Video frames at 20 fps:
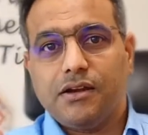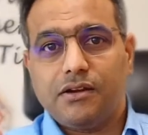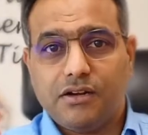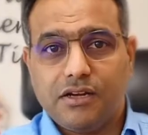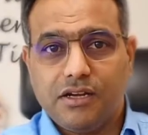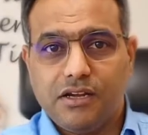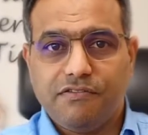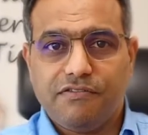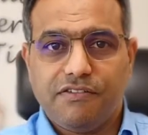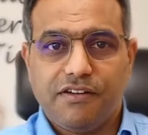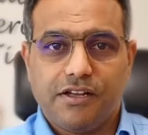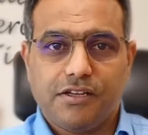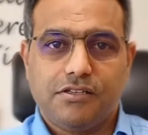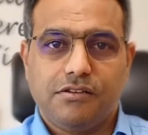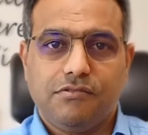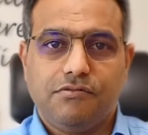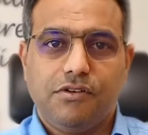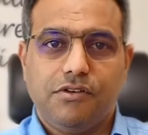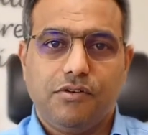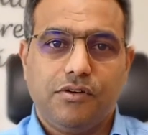reflux
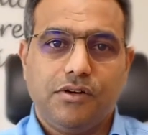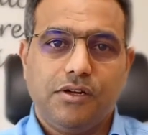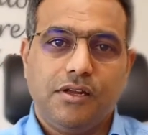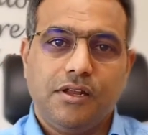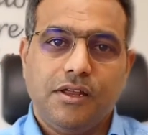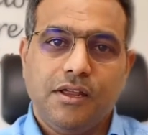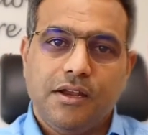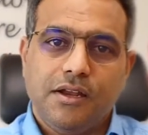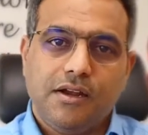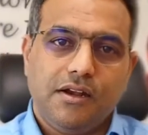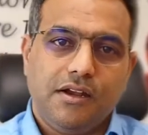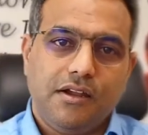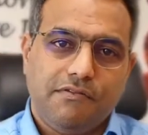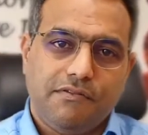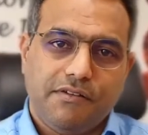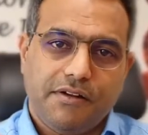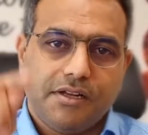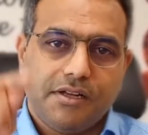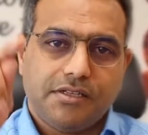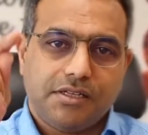of urine,
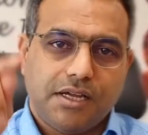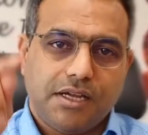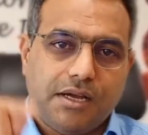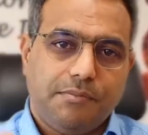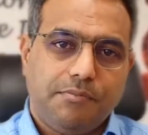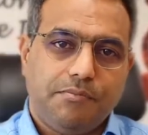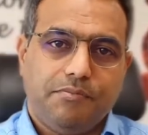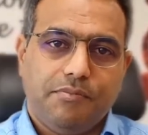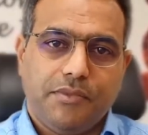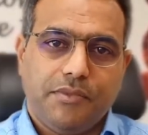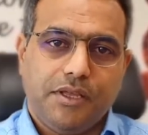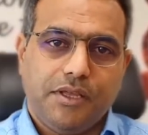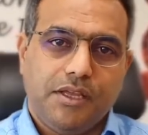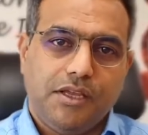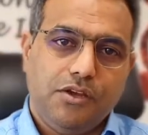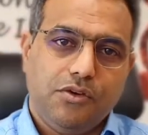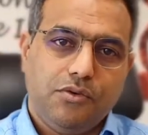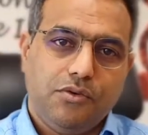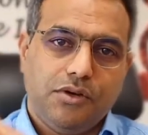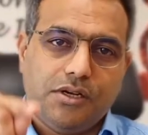reflux up the
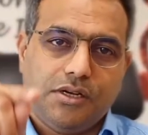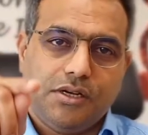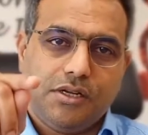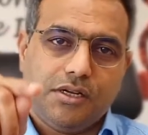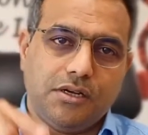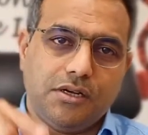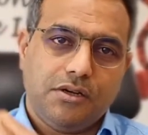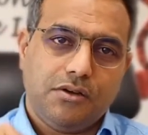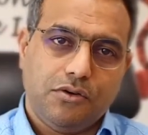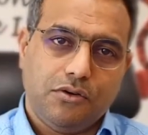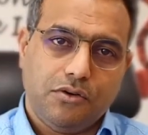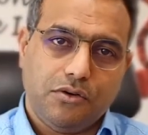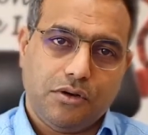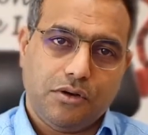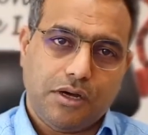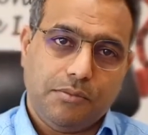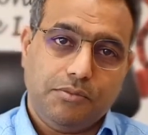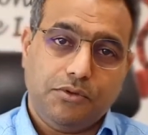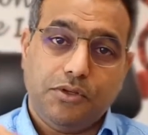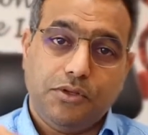ureter or
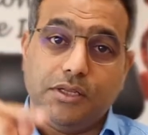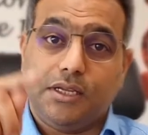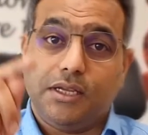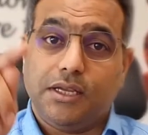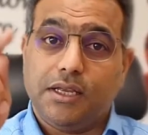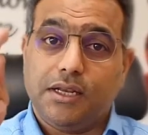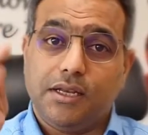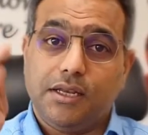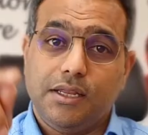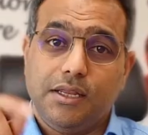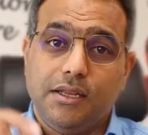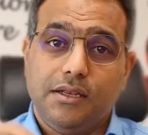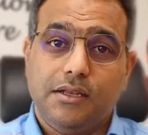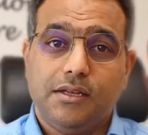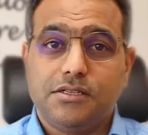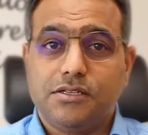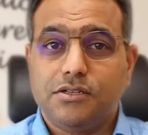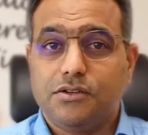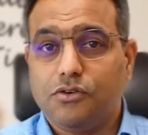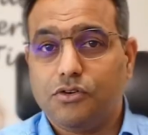up to the kidney
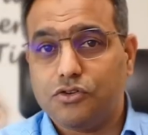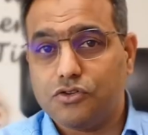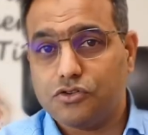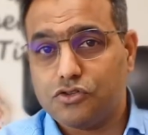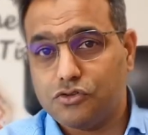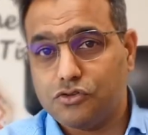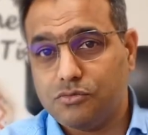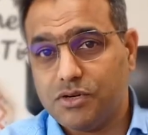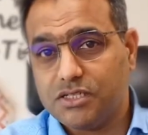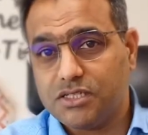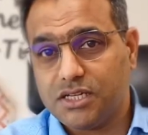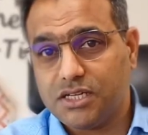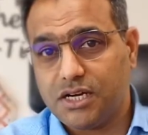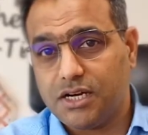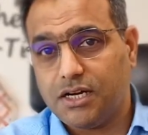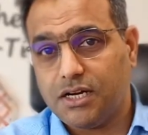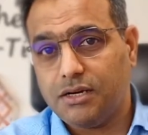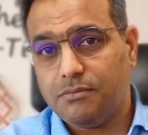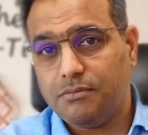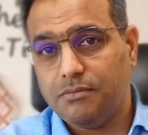doesn't cause too much
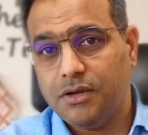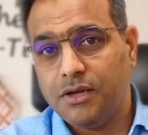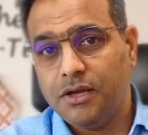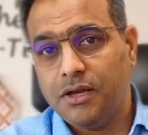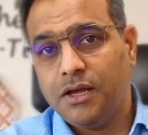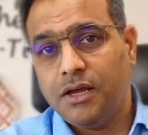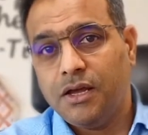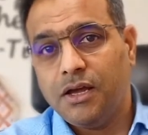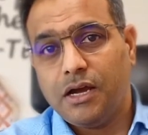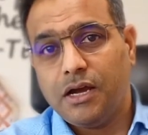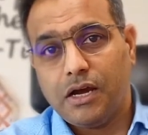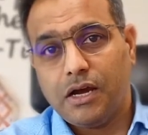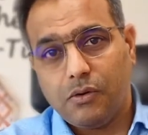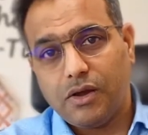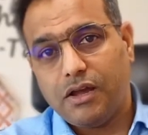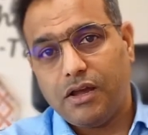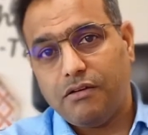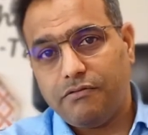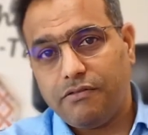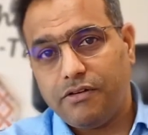harm.
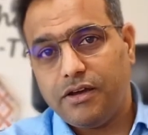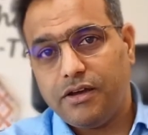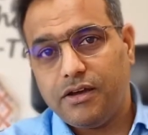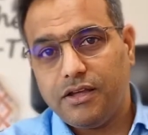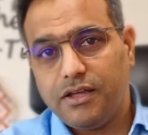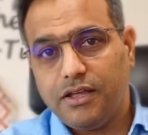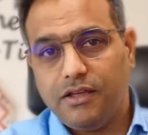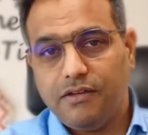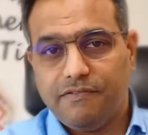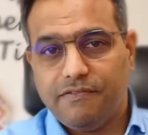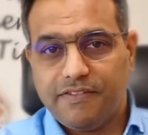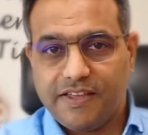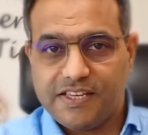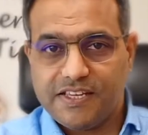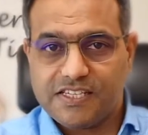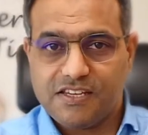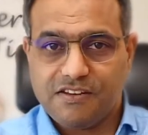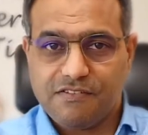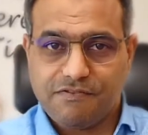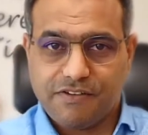However, if there
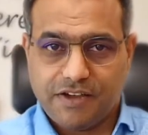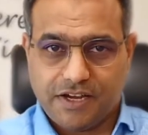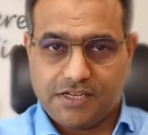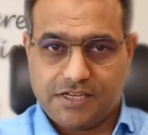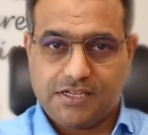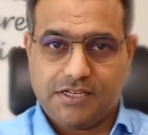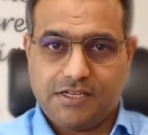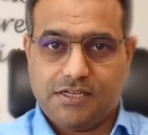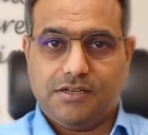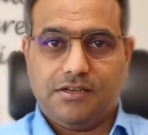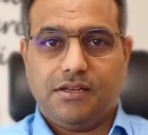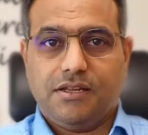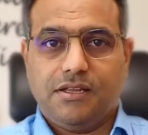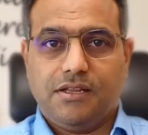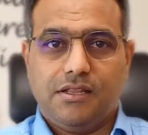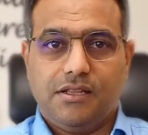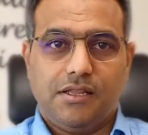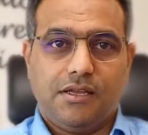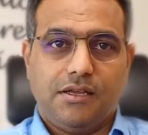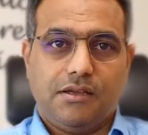is infection
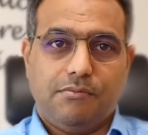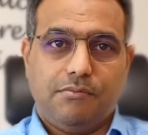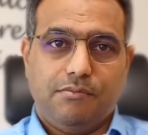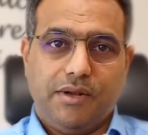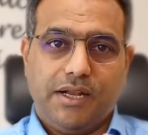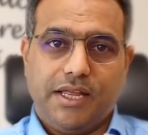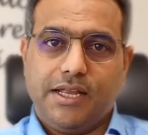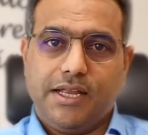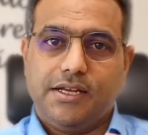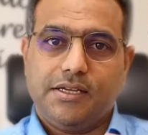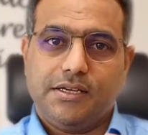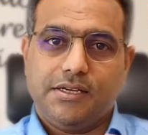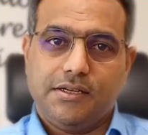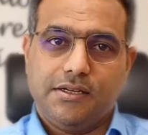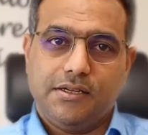in the bladder,